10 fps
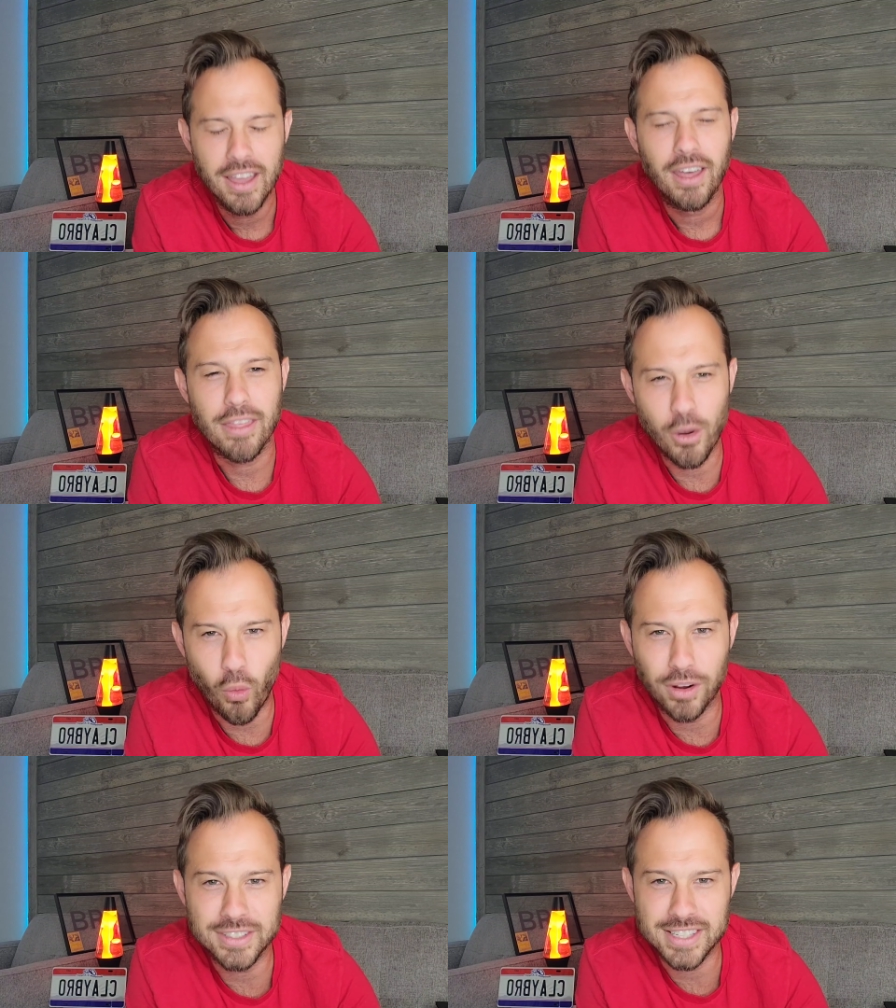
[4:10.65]
that
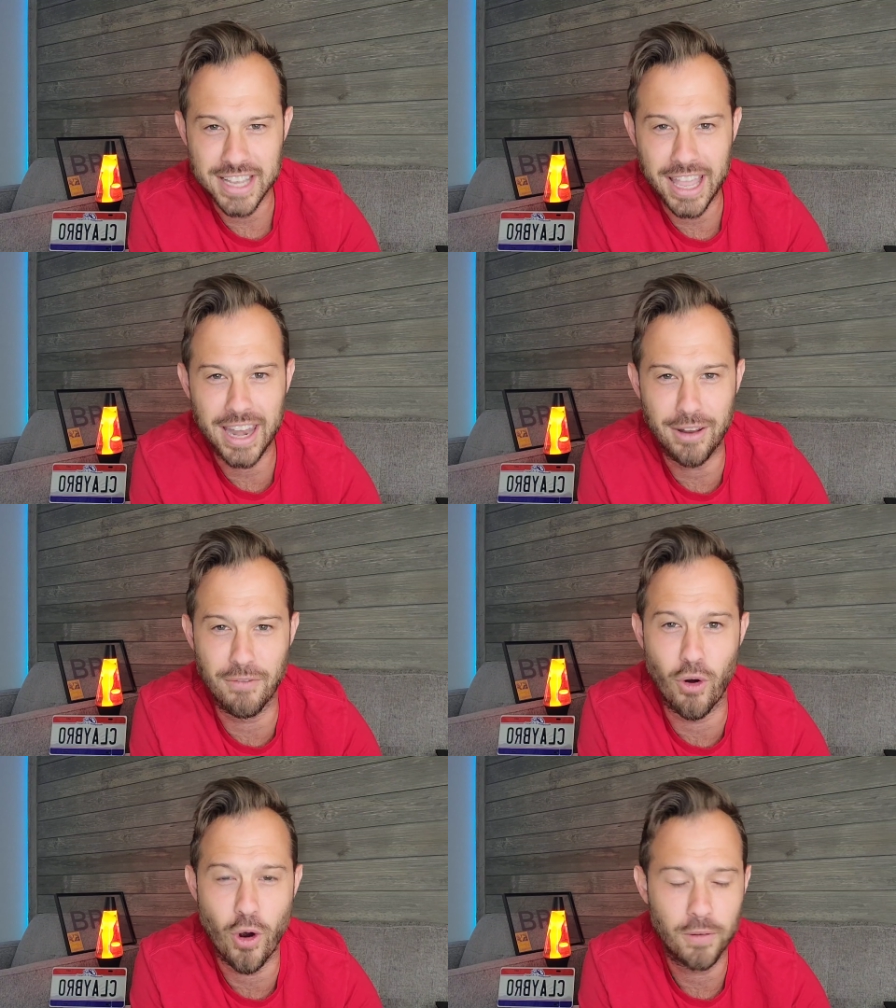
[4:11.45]
wants to get
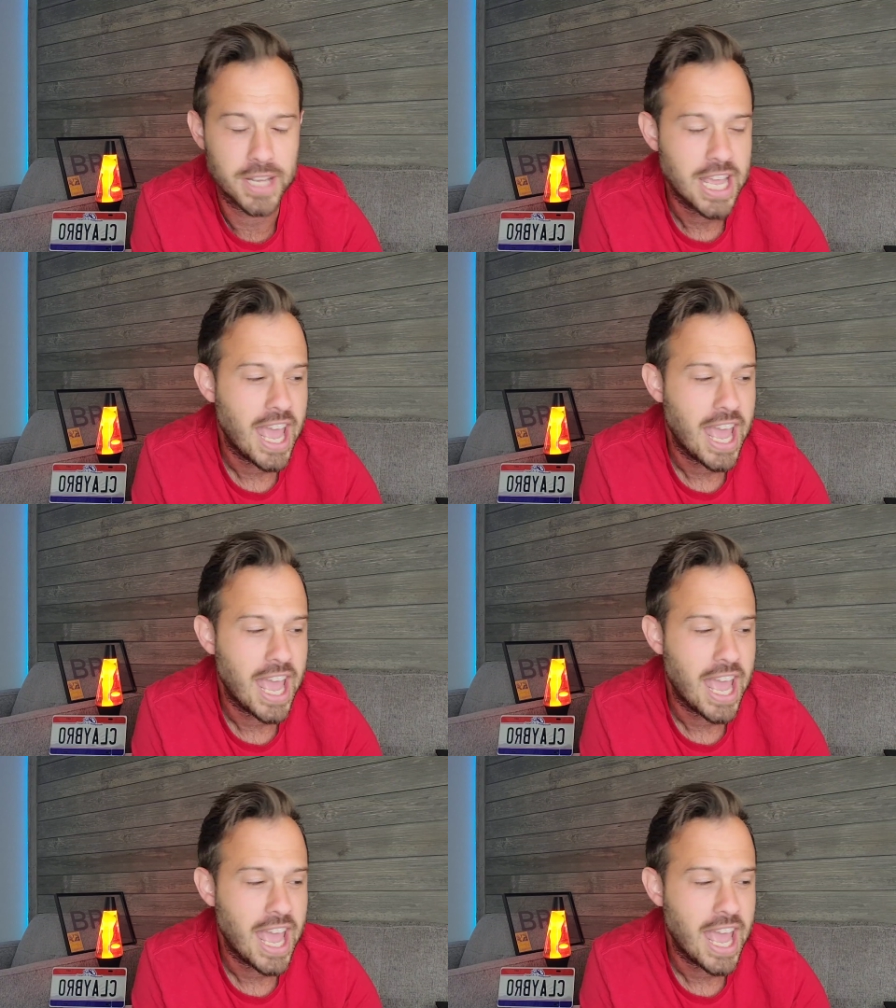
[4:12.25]
involved.